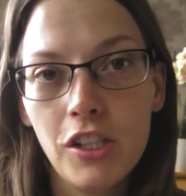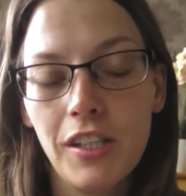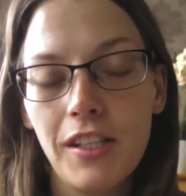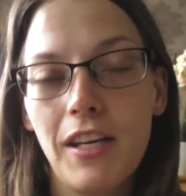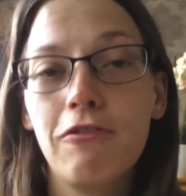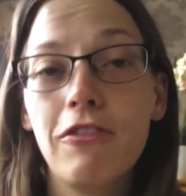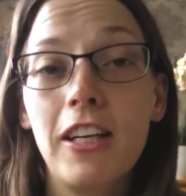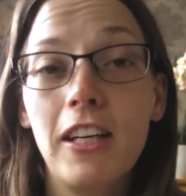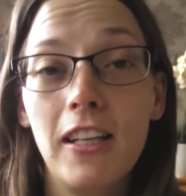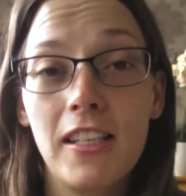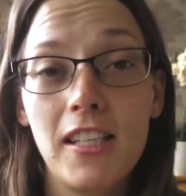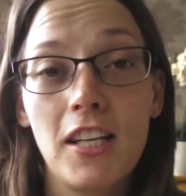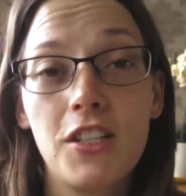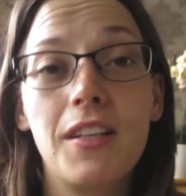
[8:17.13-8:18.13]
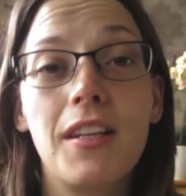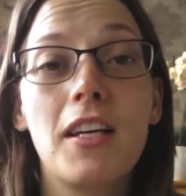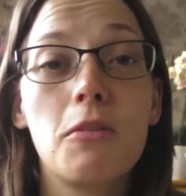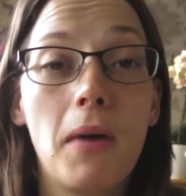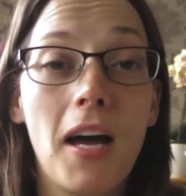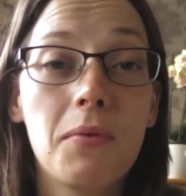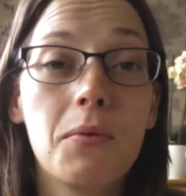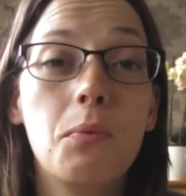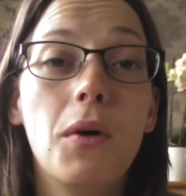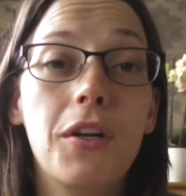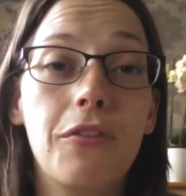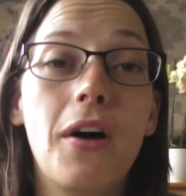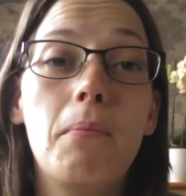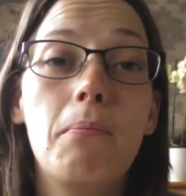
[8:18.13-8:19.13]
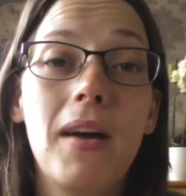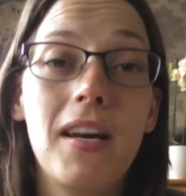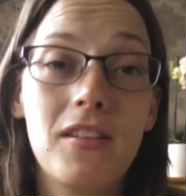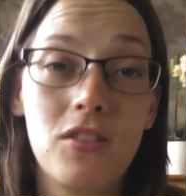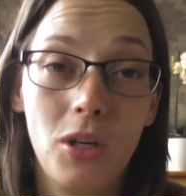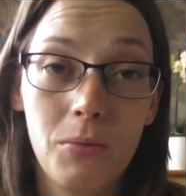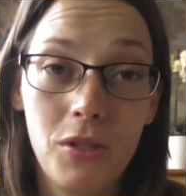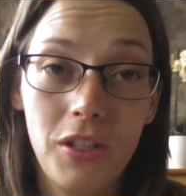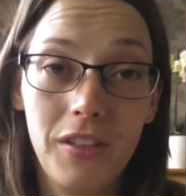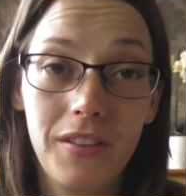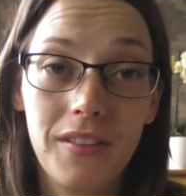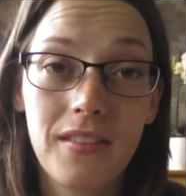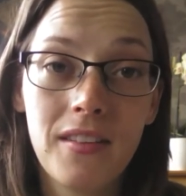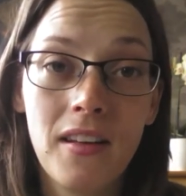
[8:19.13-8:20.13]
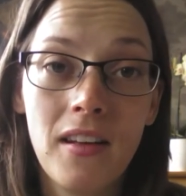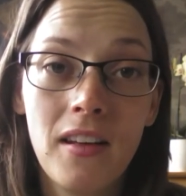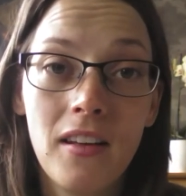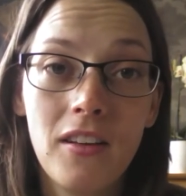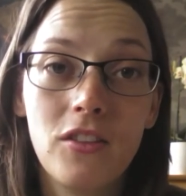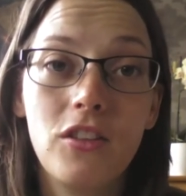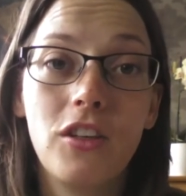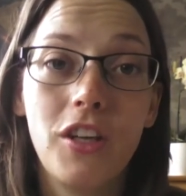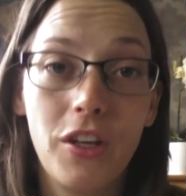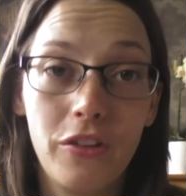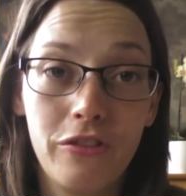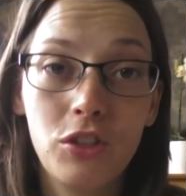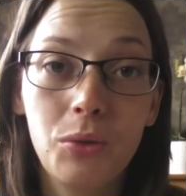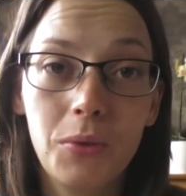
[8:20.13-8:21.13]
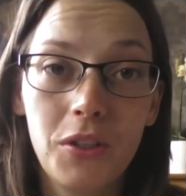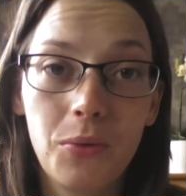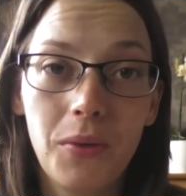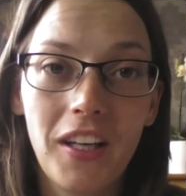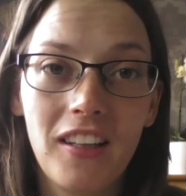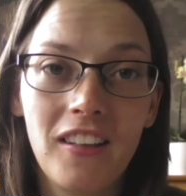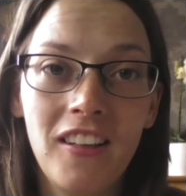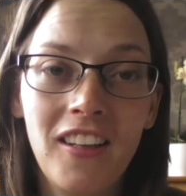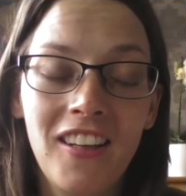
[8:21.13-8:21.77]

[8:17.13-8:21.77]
she then realised actually that's perhaps one of her best options to go forward with.